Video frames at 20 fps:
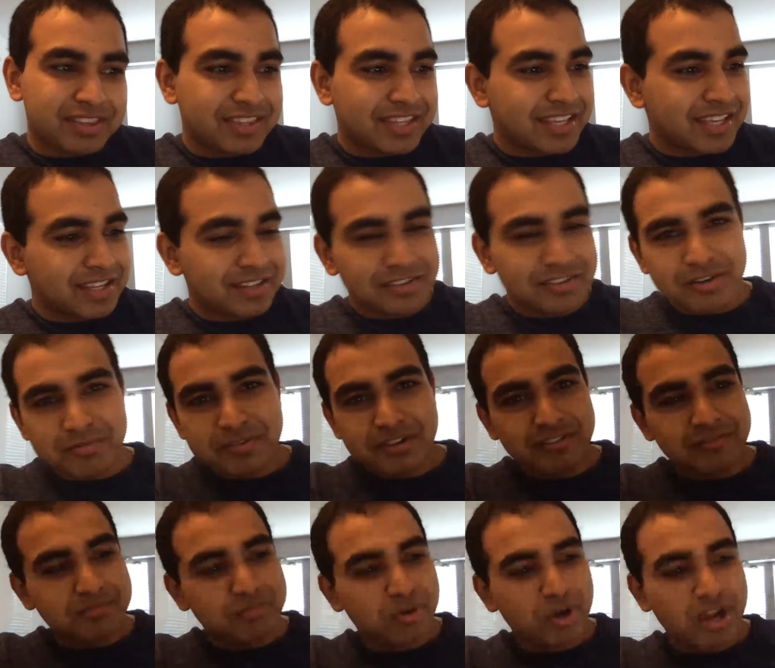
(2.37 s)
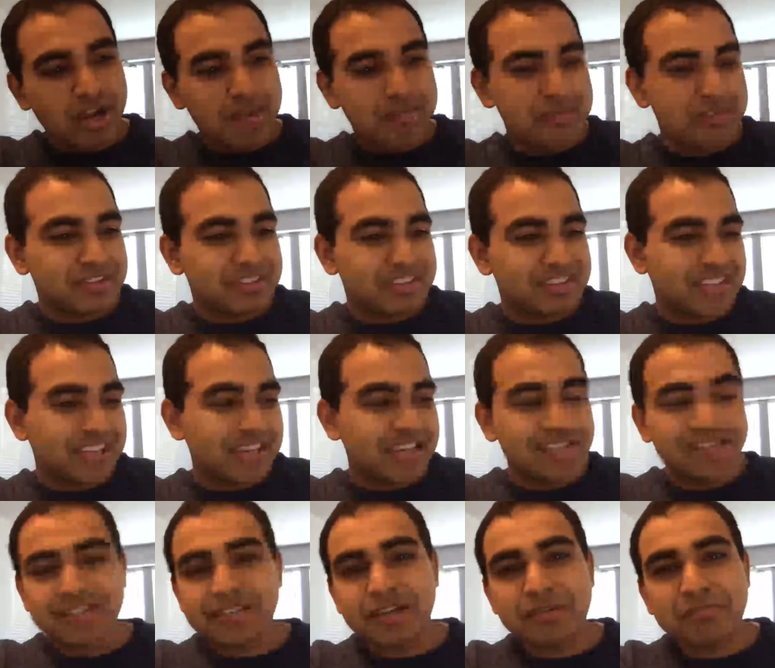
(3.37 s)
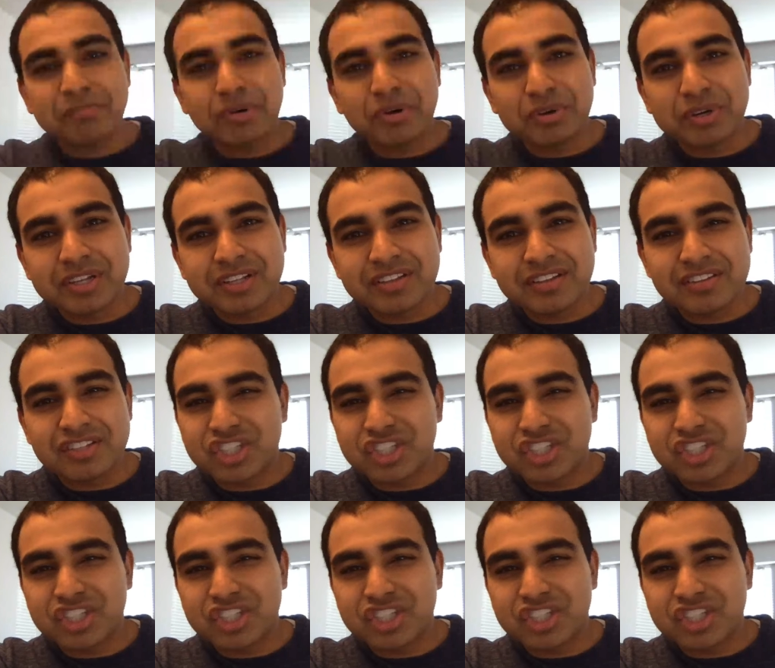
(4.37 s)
thinking in terms of props, state, components,